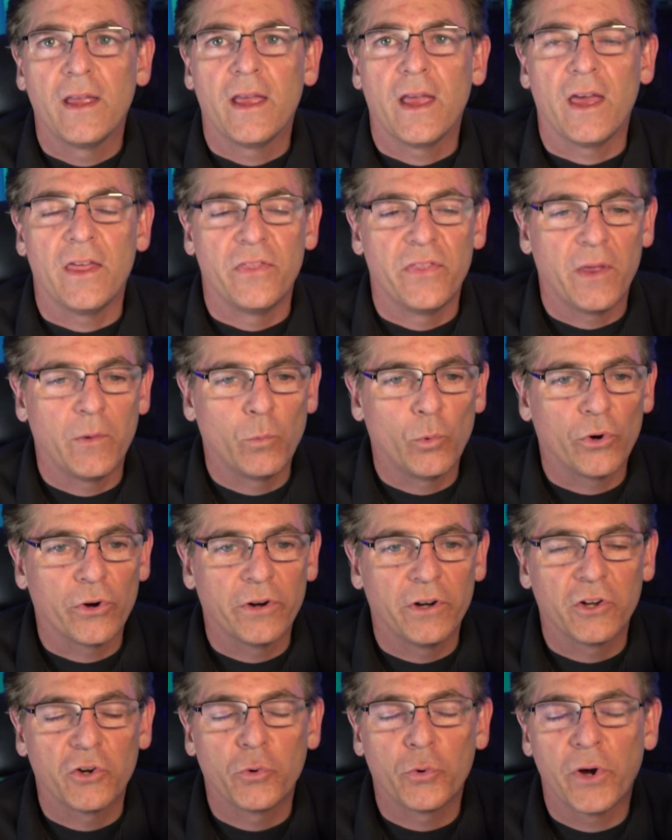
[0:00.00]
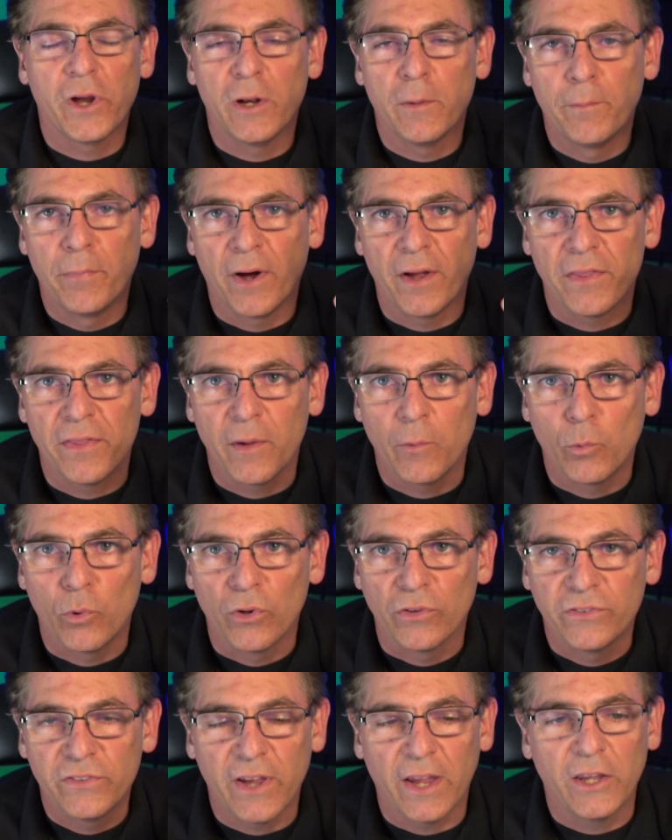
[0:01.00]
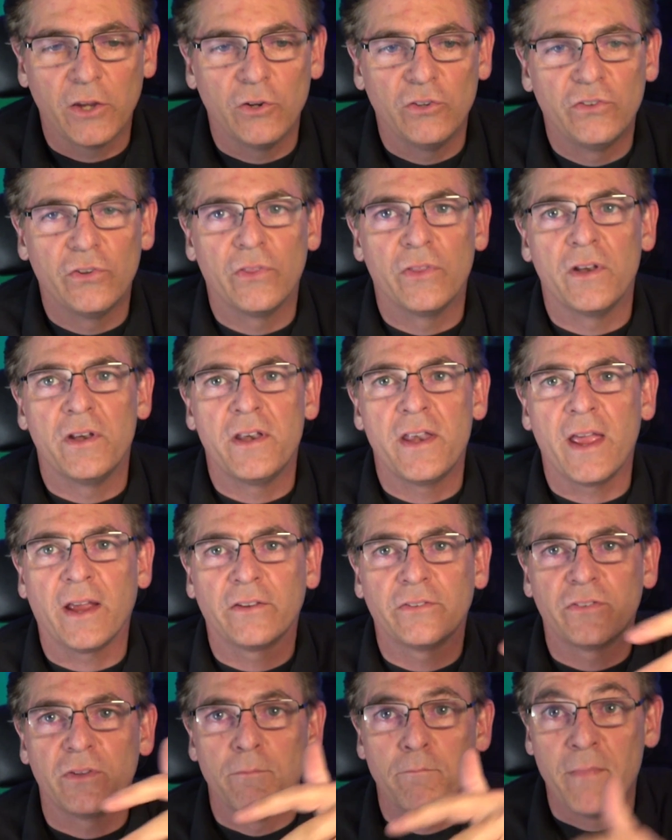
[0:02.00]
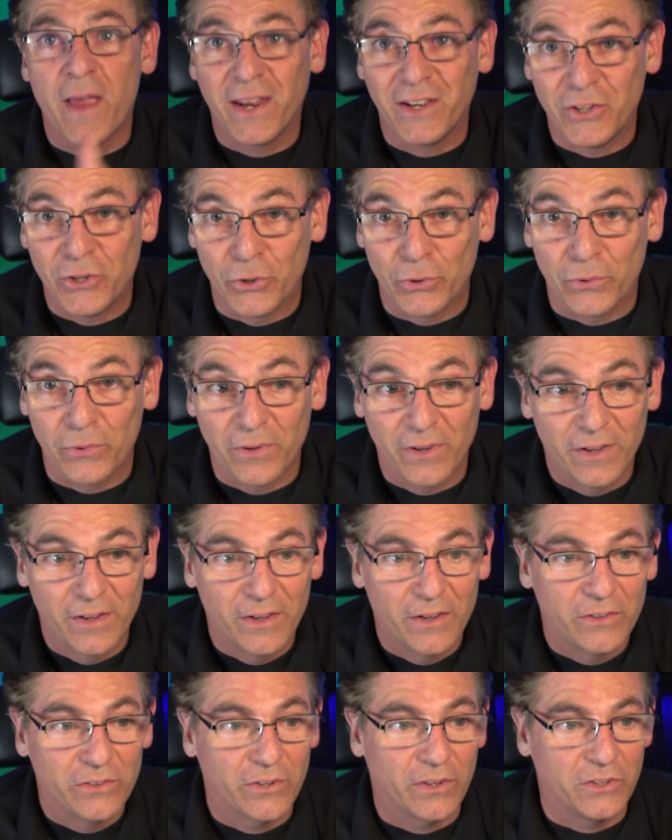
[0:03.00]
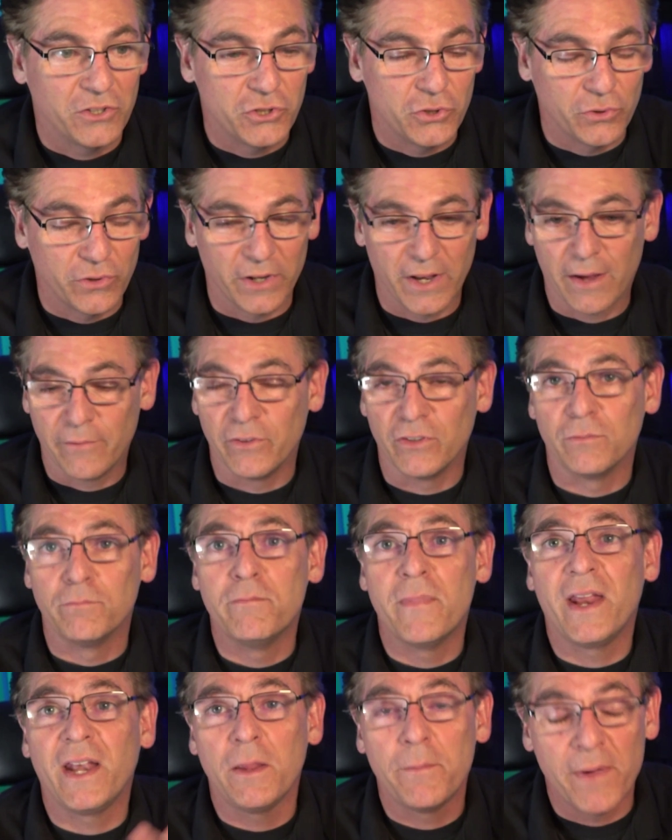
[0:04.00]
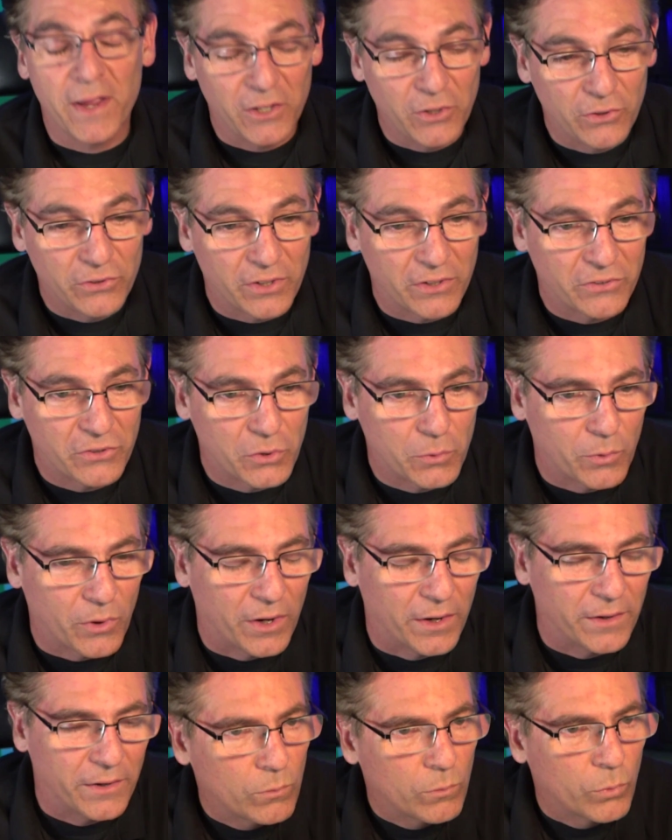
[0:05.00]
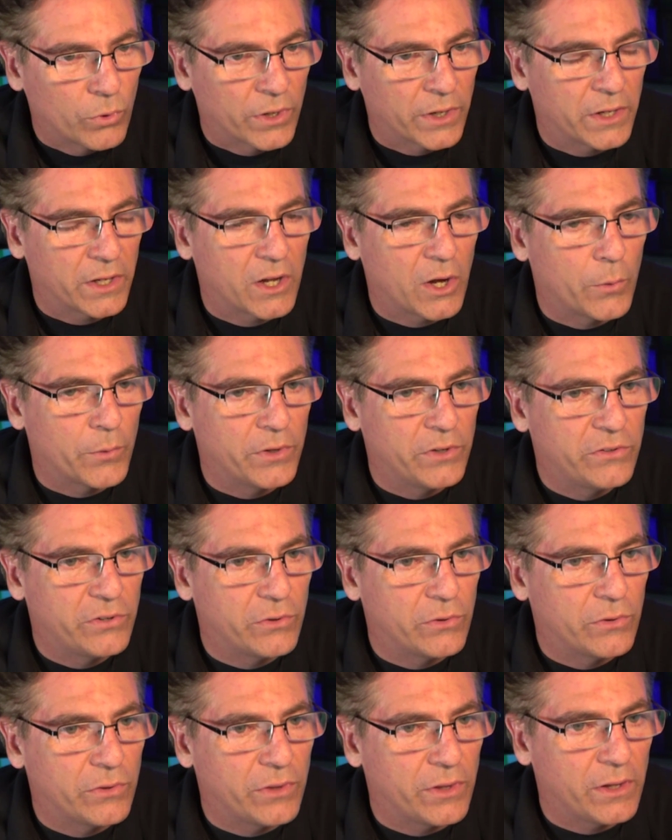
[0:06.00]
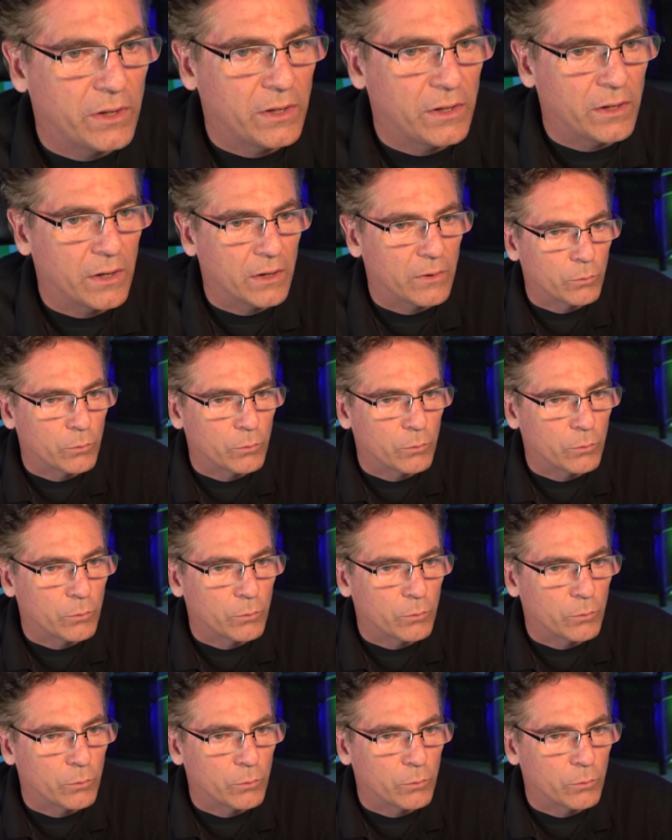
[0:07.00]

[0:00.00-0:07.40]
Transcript: And then we're going to create a button that will take you to the next menu so that you can have as many menus as you want. We're going to go into the